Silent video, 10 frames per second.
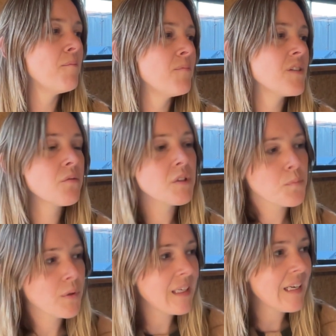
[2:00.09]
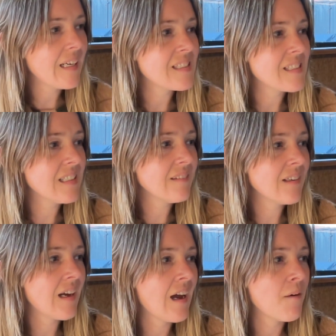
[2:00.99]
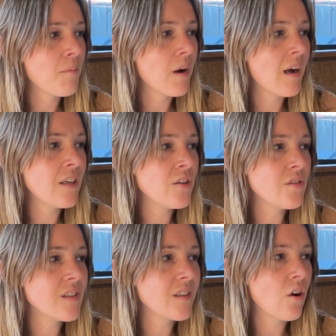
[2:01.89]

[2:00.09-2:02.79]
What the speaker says: So it's pretty easy. I use it